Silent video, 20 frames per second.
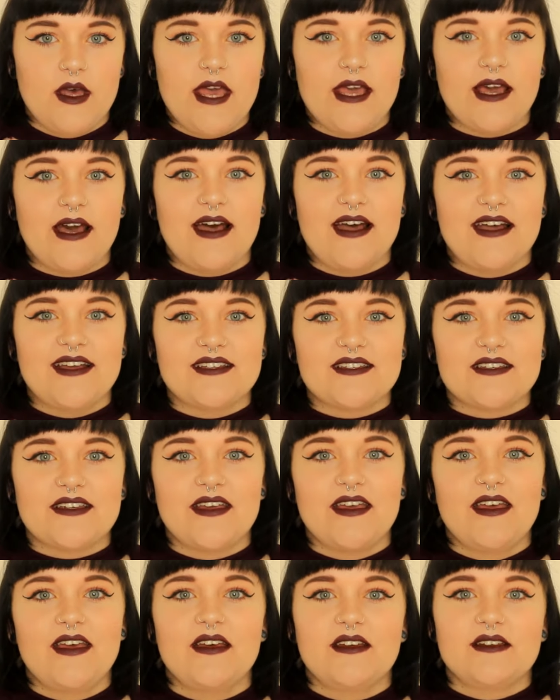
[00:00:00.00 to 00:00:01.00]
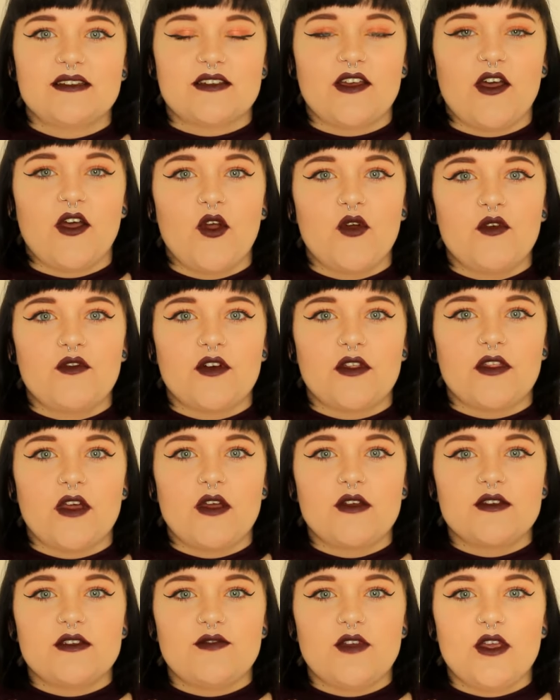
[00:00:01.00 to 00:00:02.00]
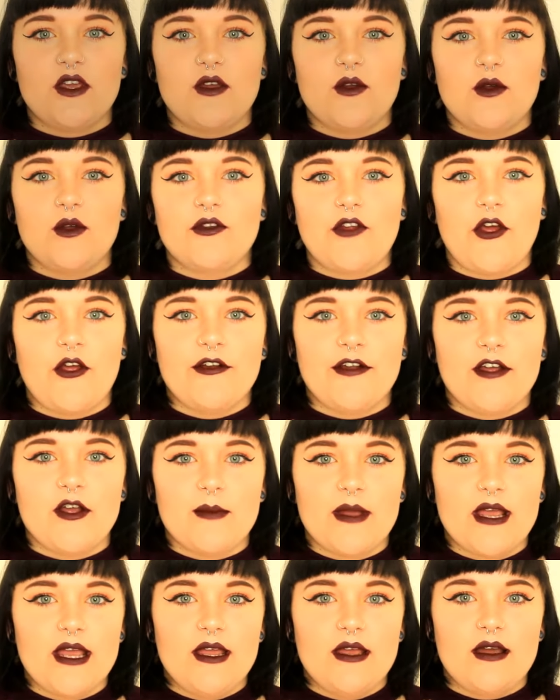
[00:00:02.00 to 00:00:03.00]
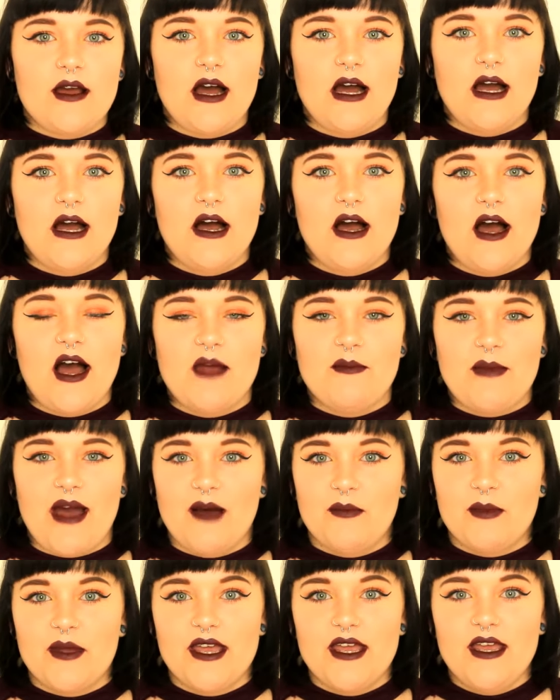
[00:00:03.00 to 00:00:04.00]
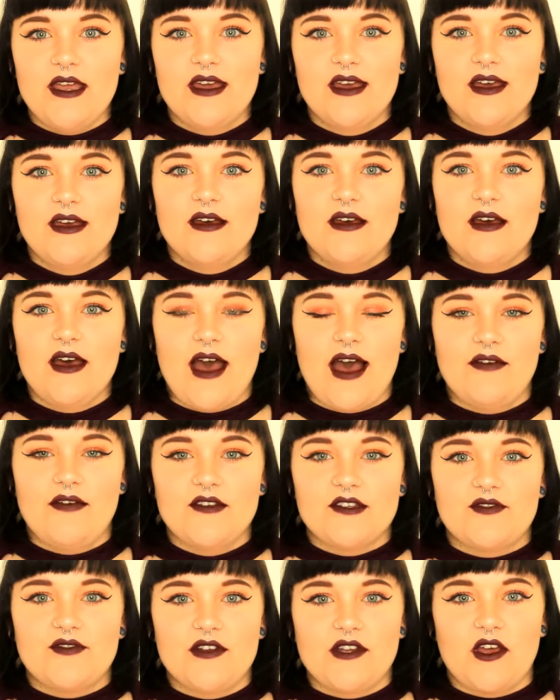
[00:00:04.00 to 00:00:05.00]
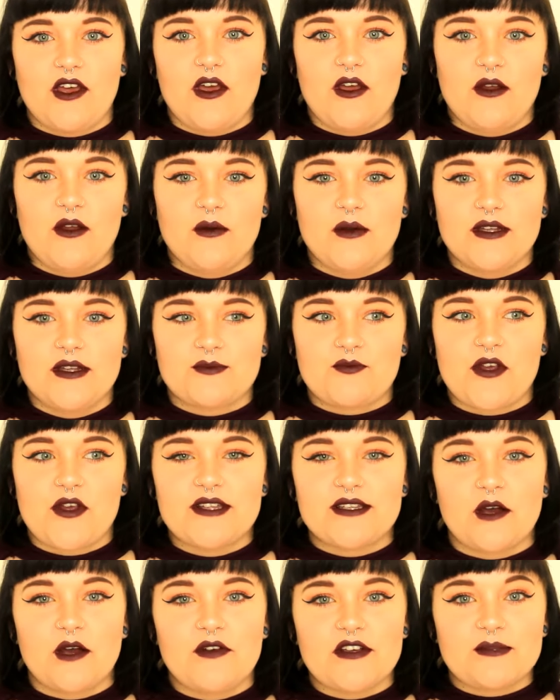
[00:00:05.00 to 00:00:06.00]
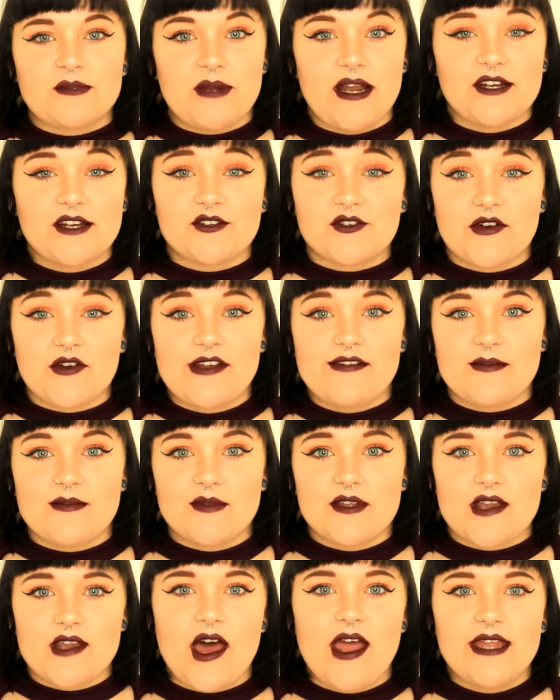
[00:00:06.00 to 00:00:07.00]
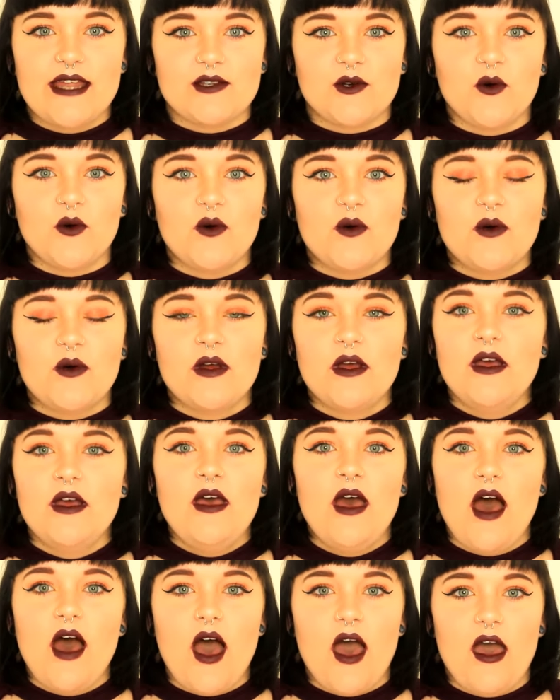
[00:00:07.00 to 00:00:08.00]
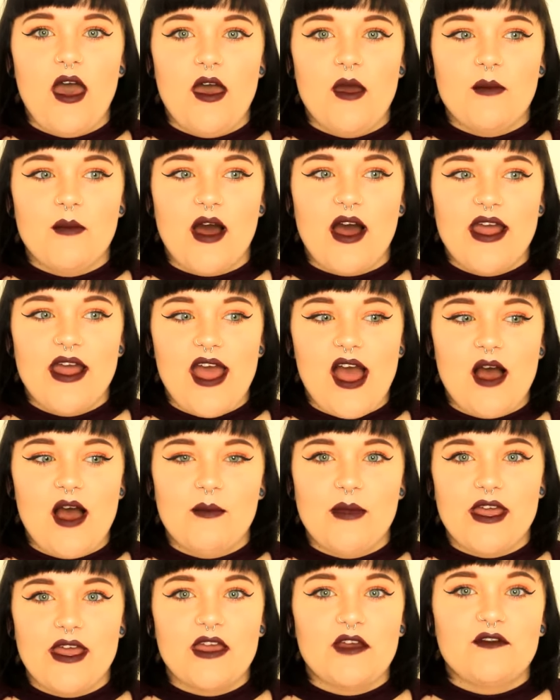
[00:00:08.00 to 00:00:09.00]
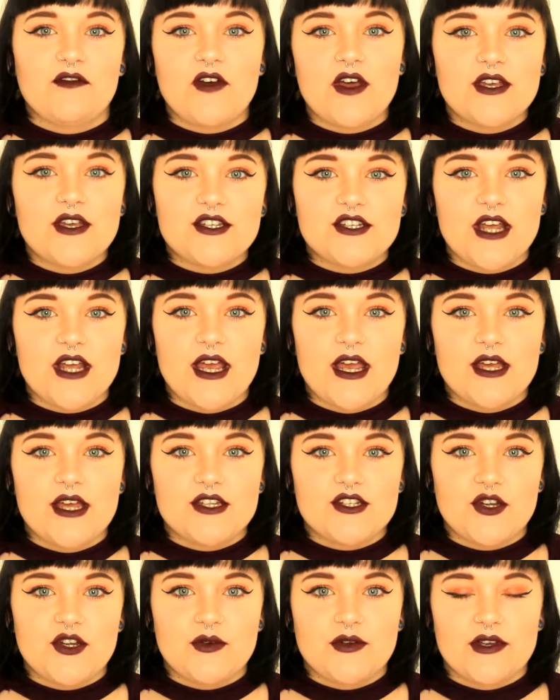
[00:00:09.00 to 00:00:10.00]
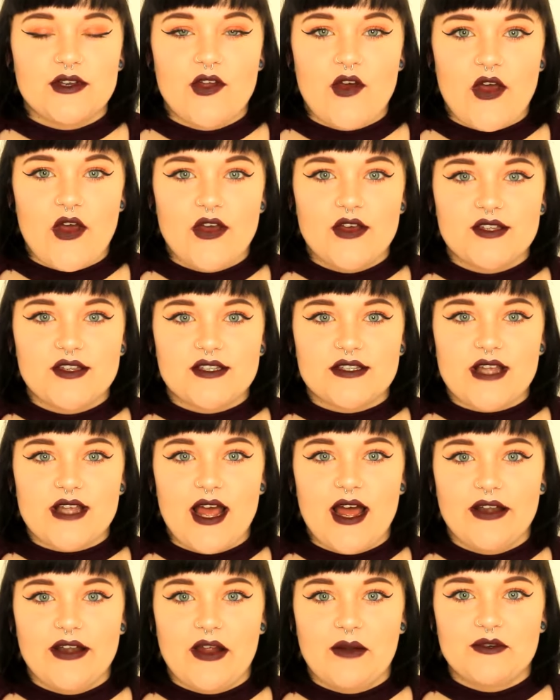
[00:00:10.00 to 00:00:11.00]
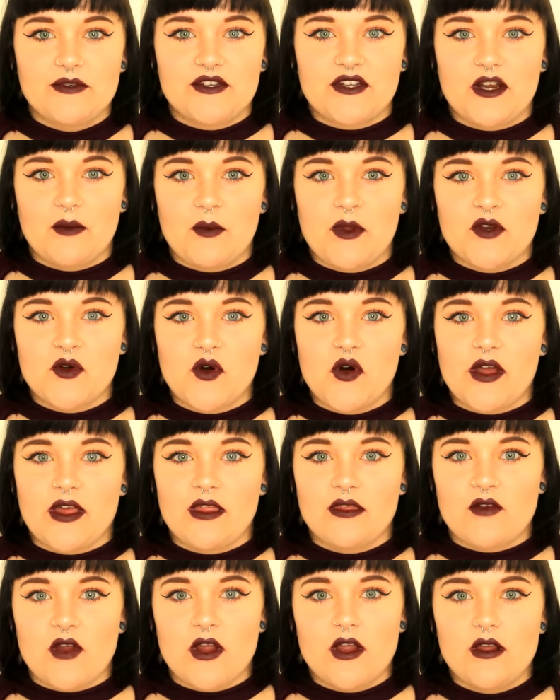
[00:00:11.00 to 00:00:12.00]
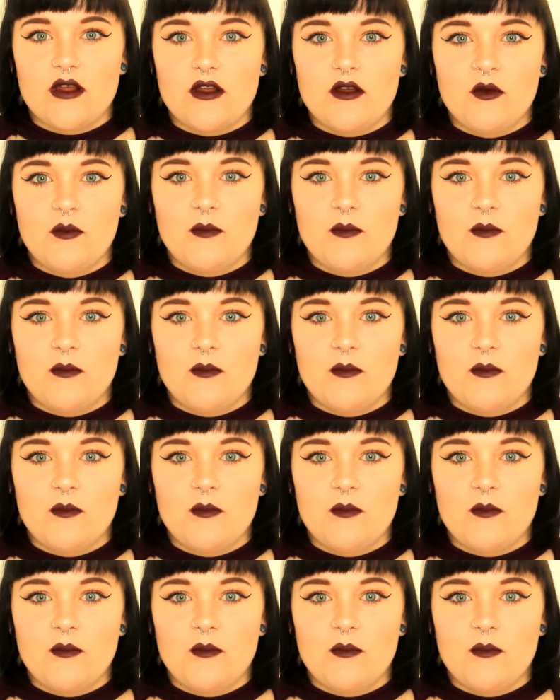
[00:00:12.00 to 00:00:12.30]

Hey guys, so for those of you who don't know me, I'm Abby and this video is pretty self-explanatory from the title. I am a first year student nurse and I'm just going to be talking through